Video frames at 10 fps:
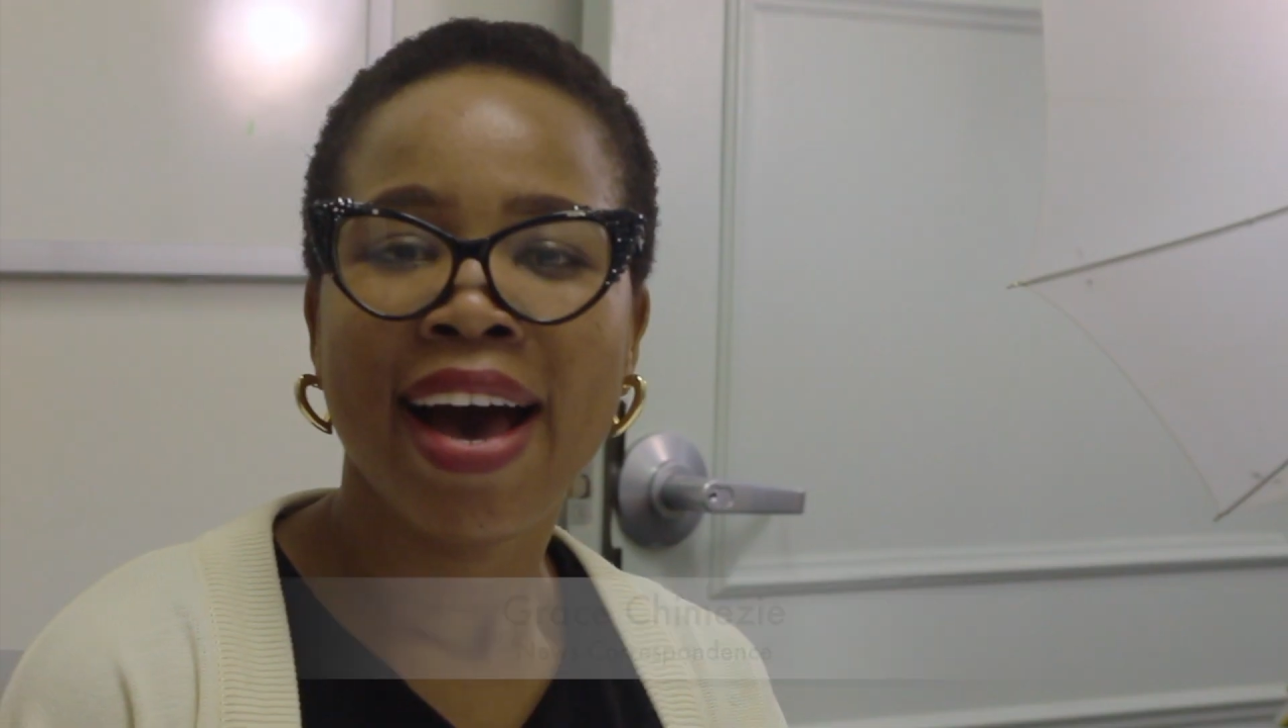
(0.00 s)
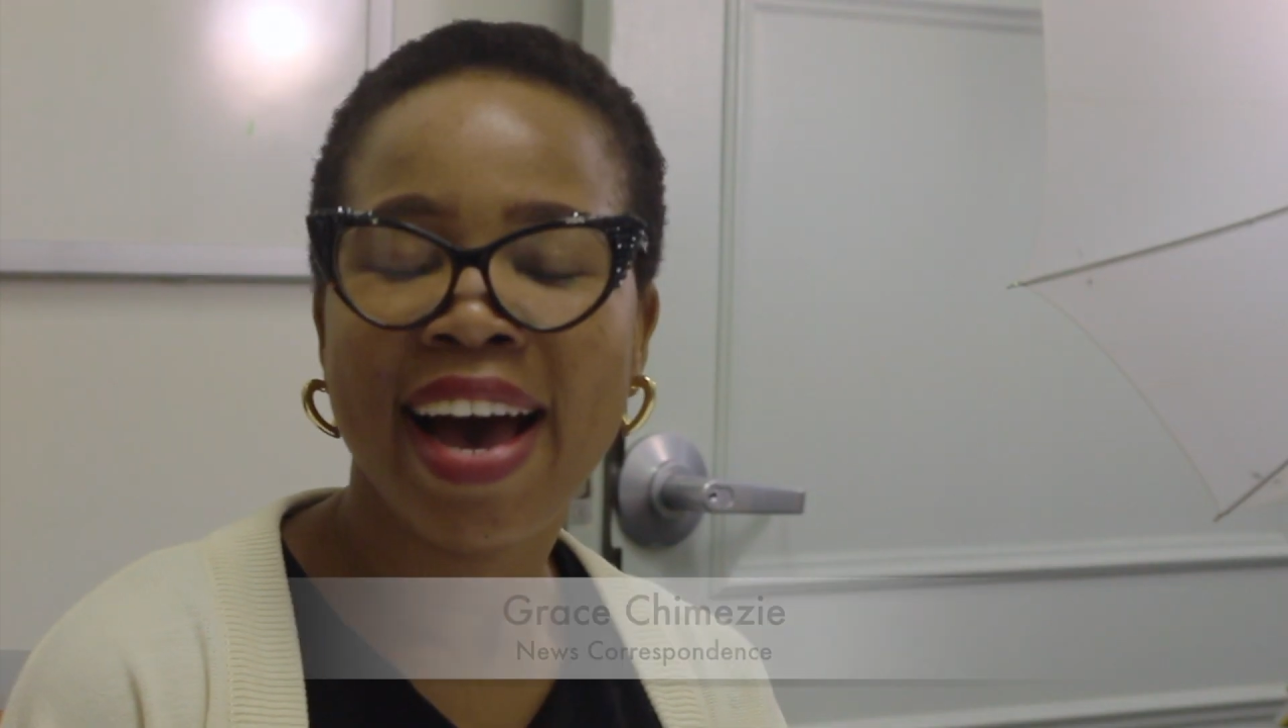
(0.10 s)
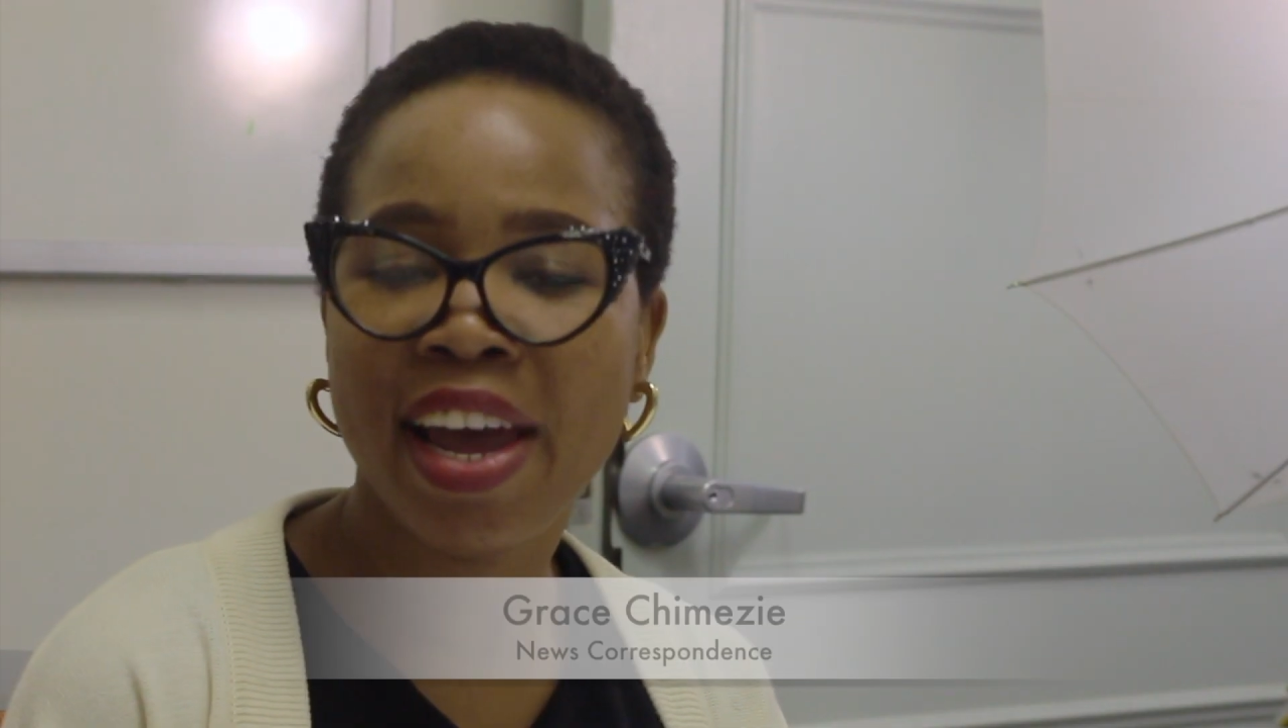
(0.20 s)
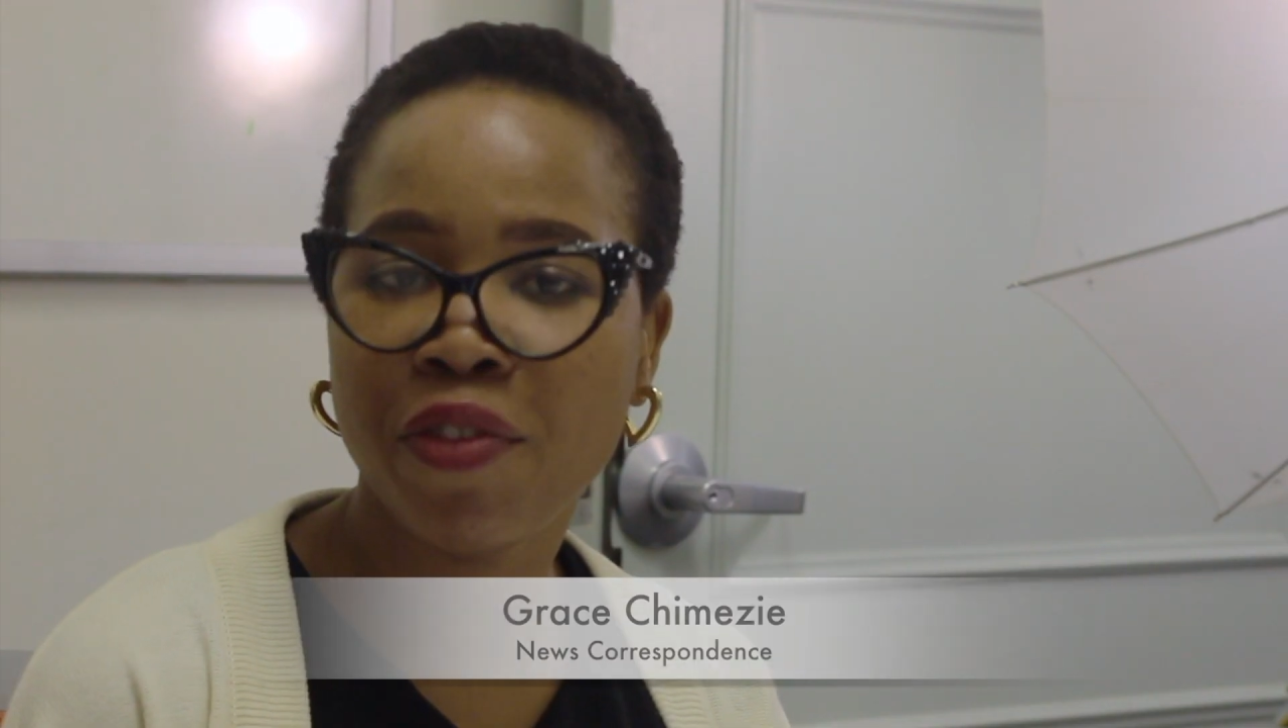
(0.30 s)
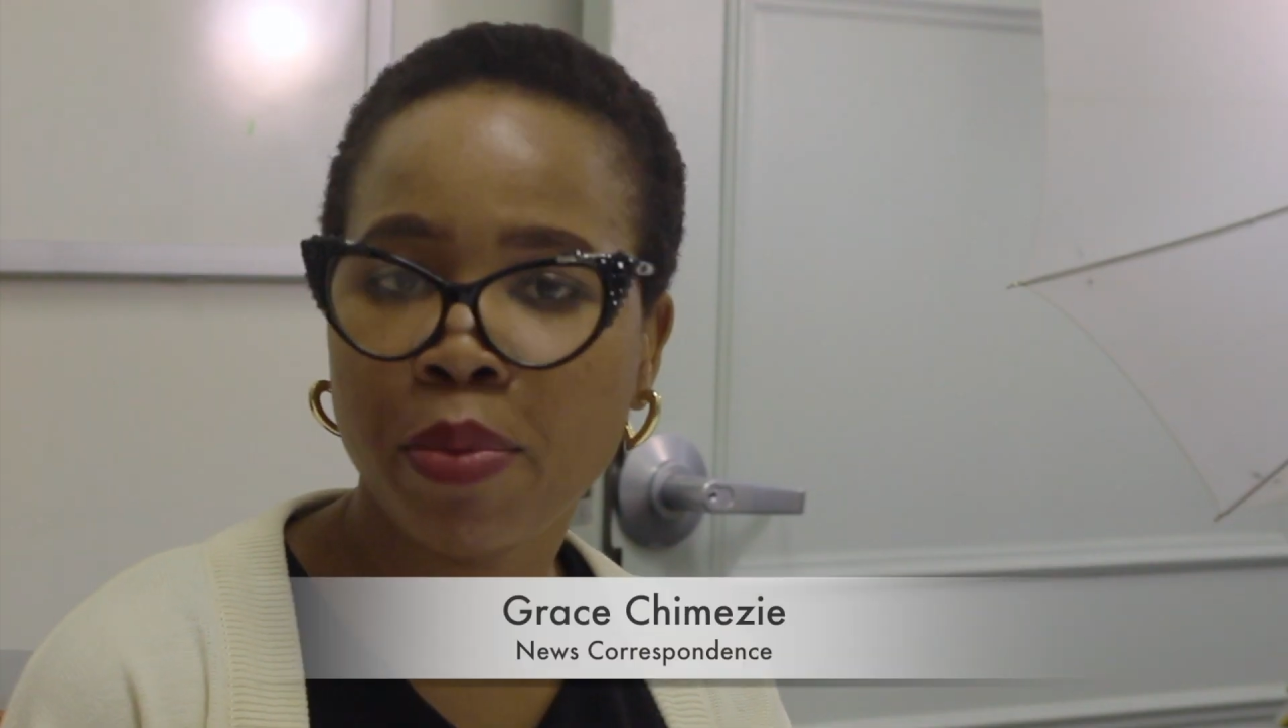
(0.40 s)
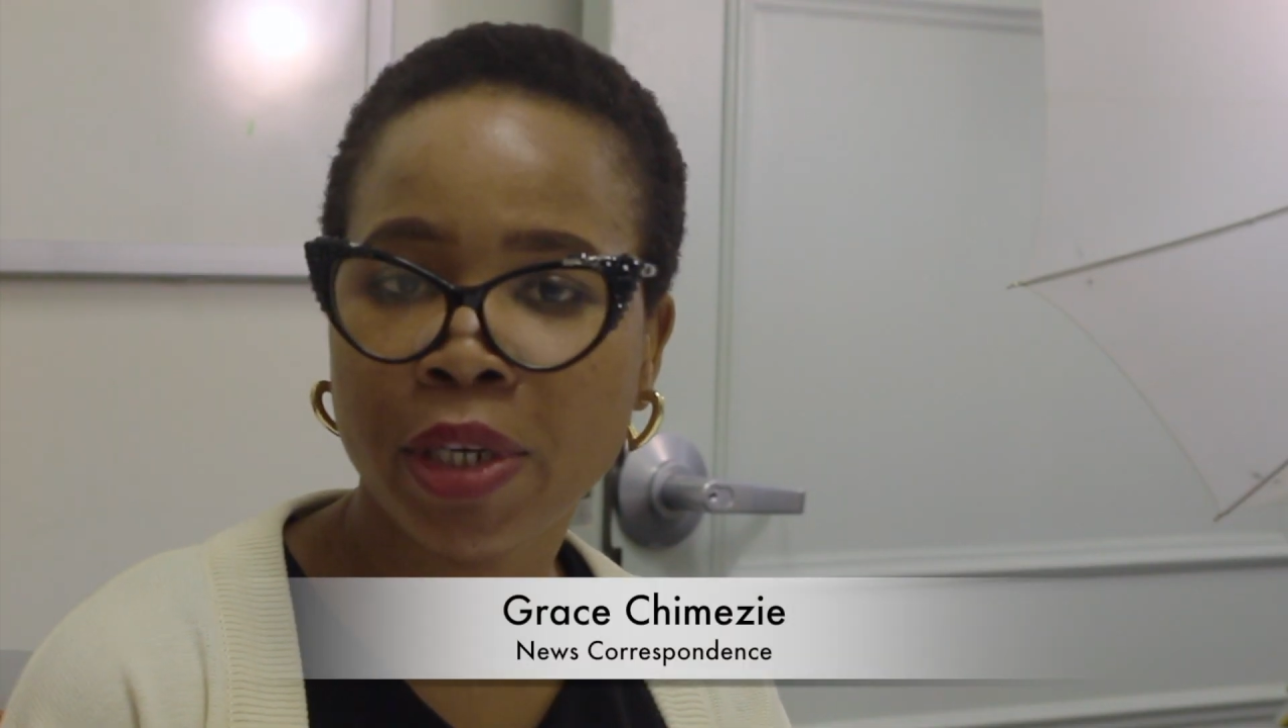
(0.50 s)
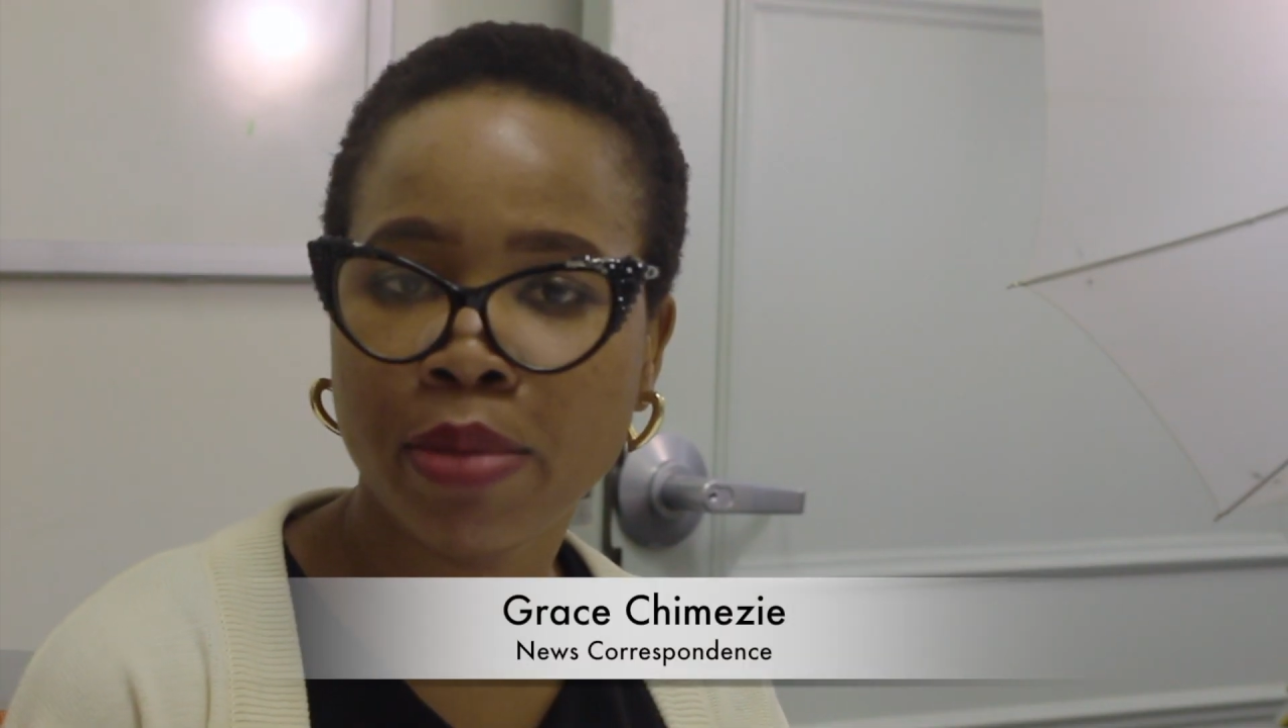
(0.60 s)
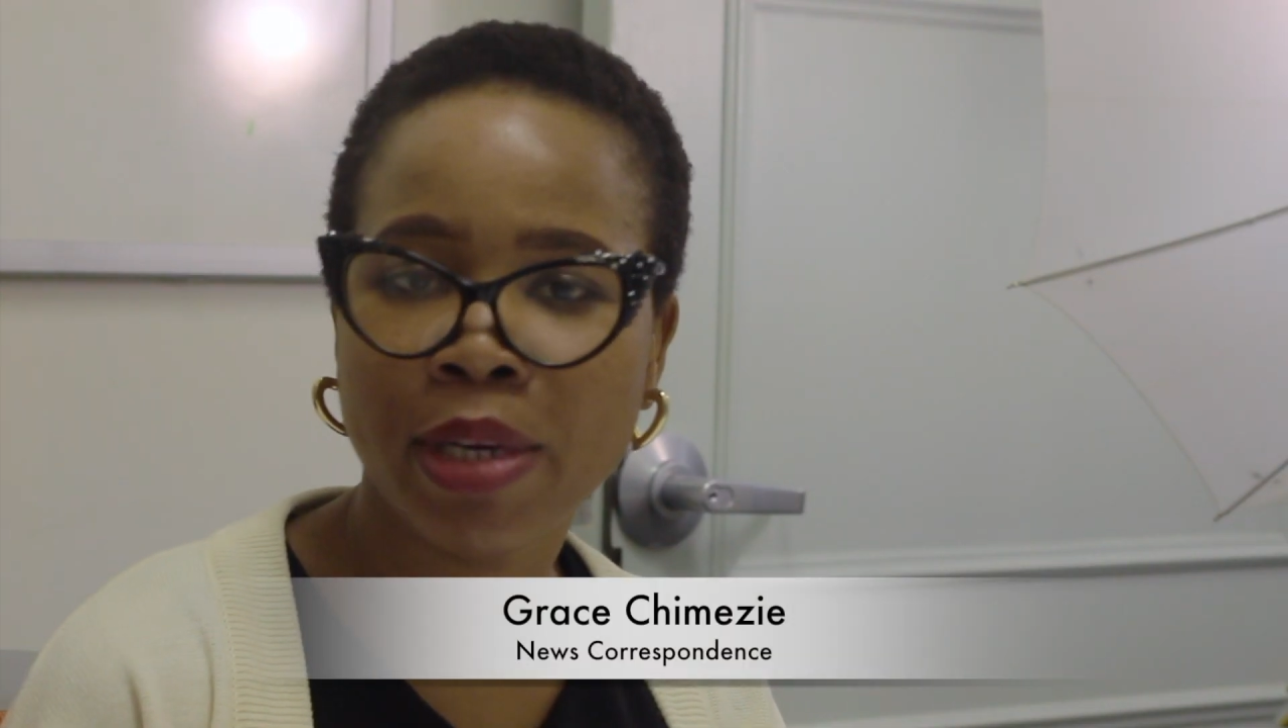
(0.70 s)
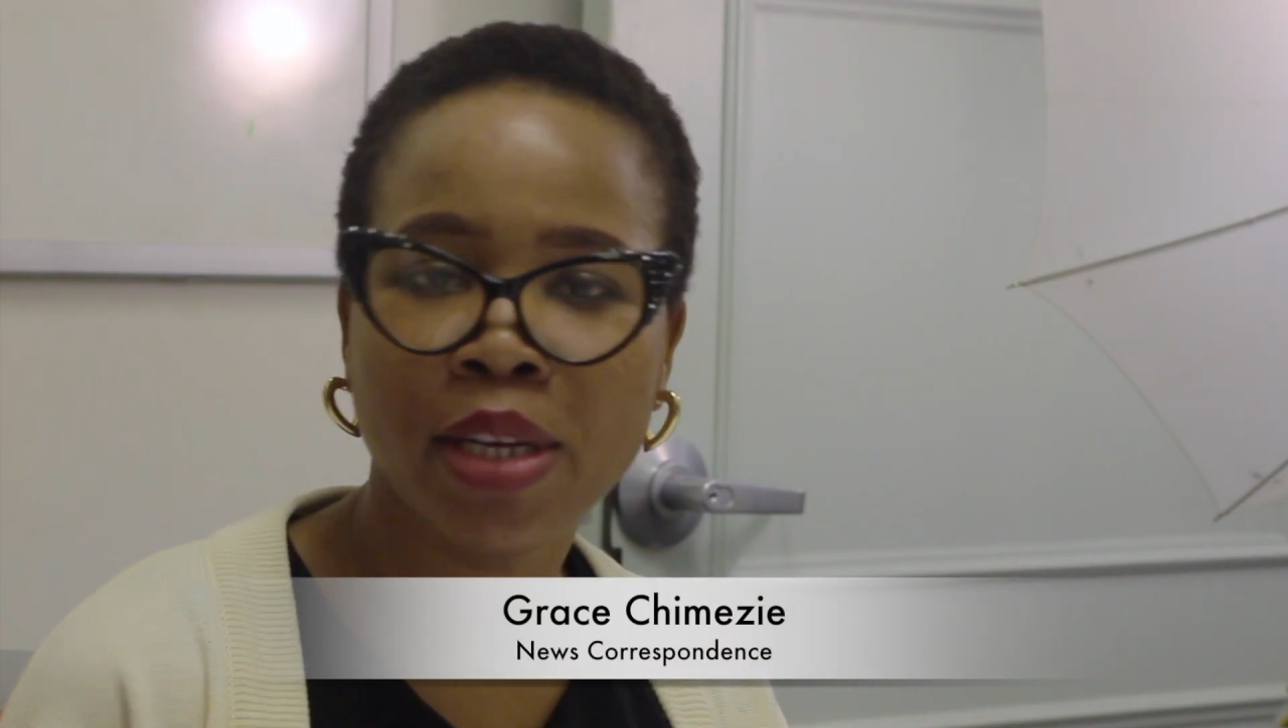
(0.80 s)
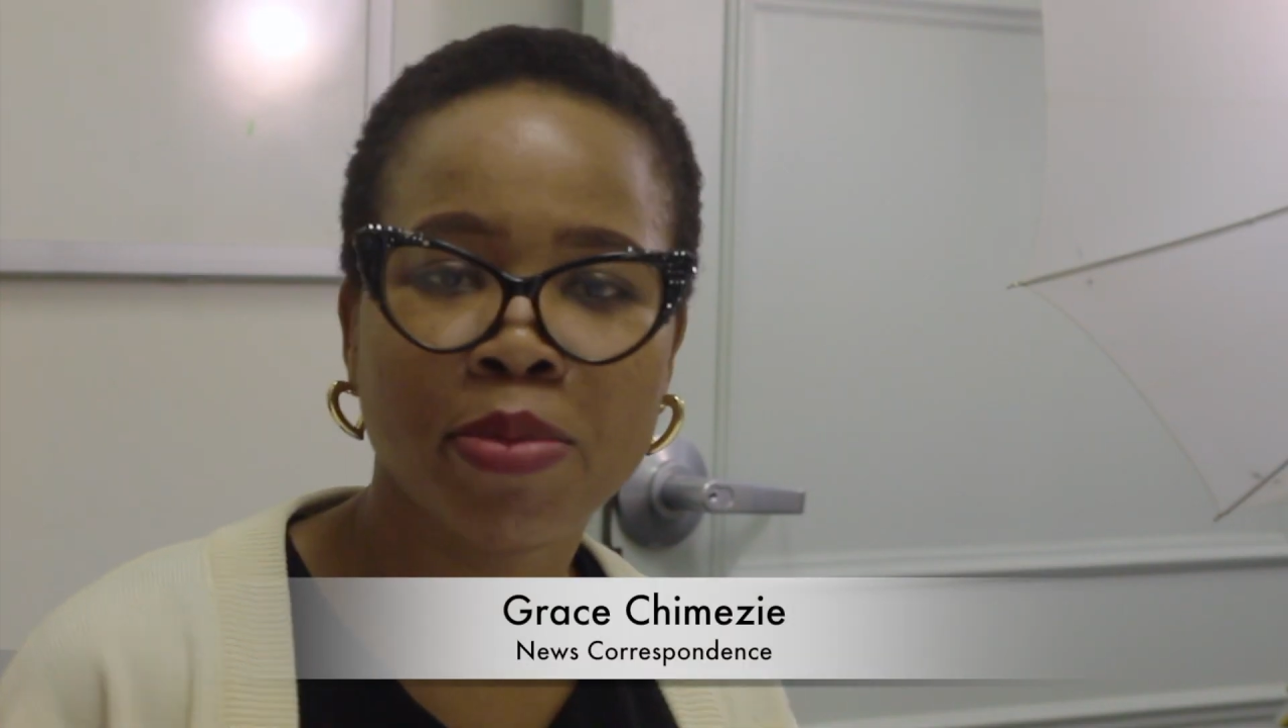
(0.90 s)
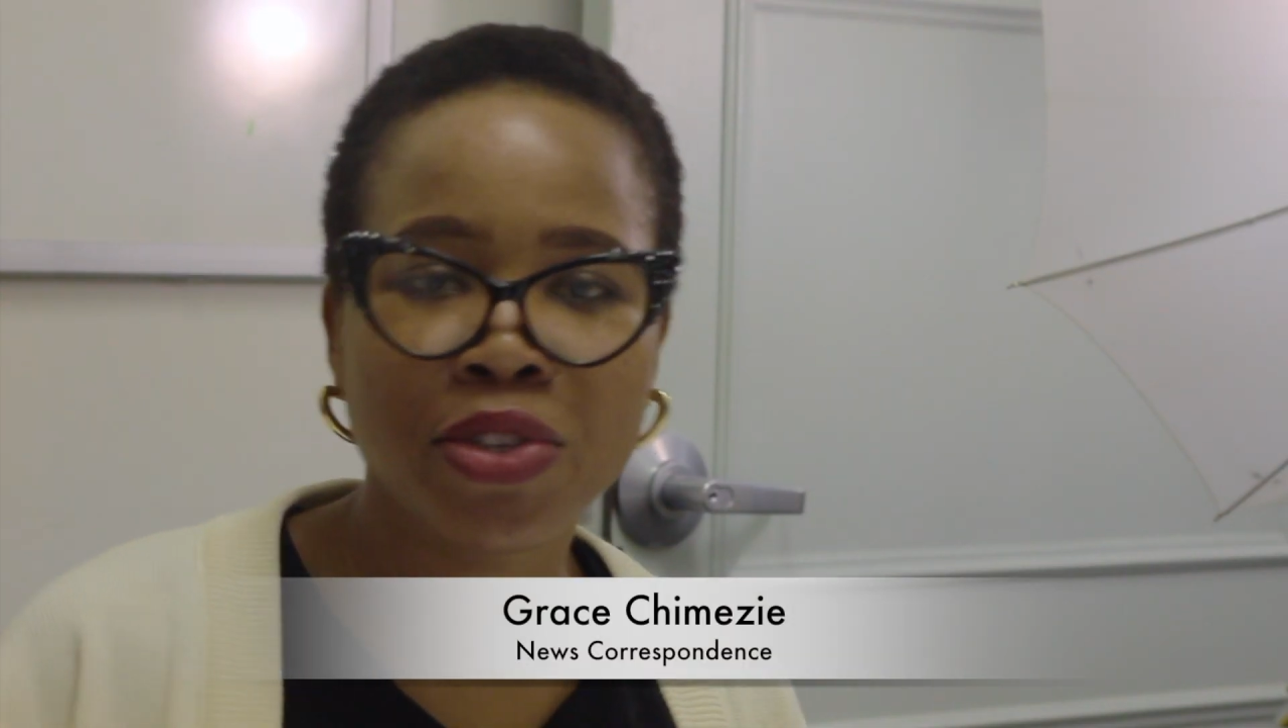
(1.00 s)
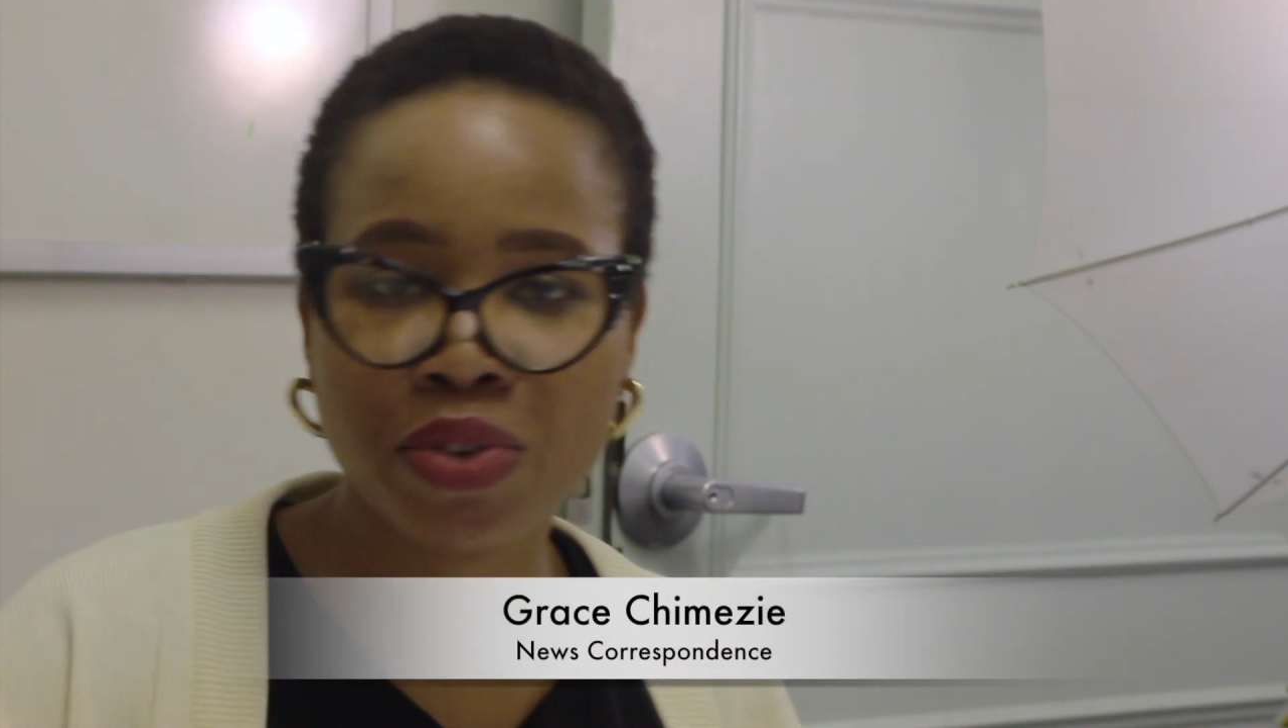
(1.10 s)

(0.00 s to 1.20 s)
Hi everybody, my name is